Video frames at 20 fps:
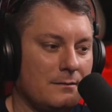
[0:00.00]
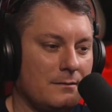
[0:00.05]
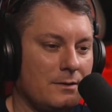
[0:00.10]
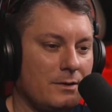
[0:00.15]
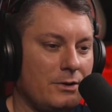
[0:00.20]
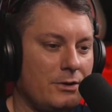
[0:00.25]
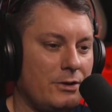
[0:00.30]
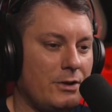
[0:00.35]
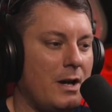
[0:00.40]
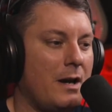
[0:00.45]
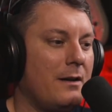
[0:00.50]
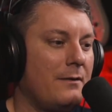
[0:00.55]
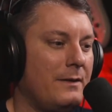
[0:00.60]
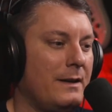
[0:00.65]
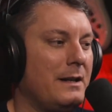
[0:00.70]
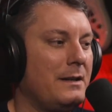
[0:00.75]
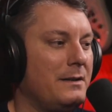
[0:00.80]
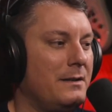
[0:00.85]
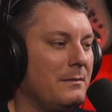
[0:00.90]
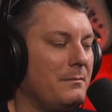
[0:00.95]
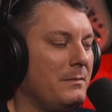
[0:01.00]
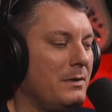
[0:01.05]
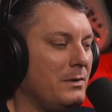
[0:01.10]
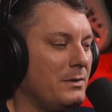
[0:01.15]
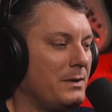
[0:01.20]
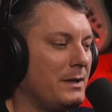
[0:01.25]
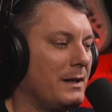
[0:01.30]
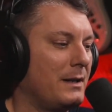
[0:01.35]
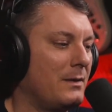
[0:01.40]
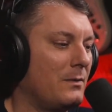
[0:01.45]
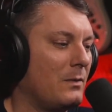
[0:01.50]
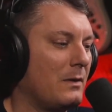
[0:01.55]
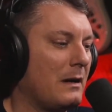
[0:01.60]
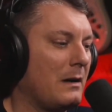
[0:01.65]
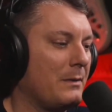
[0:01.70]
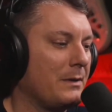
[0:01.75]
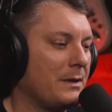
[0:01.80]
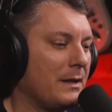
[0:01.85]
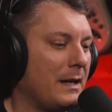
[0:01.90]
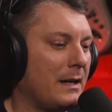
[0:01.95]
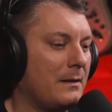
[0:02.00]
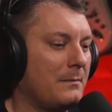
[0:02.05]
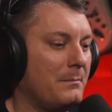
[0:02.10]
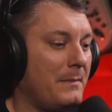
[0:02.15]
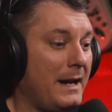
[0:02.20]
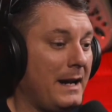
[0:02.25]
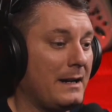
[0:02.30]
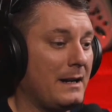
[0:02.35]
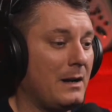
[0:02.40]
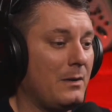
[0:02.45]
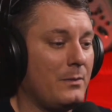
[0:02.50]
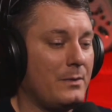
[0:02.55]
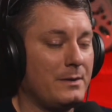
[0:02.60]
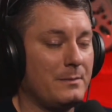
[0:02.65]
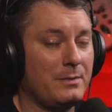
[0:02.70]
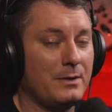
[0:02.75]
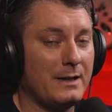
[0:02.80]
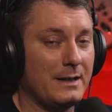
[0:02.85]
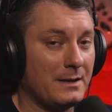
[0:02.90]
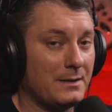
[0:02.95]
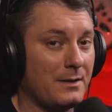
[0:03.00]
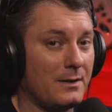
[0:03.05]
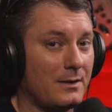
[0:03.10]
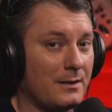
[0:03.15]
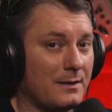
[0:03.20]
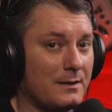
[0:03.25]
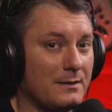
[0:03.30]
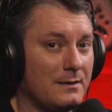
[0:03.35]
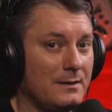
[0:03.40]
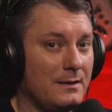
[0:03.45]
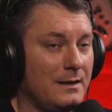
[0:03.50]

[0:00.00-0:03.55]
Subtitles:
shove into music where I was like, man, I want to play guitar.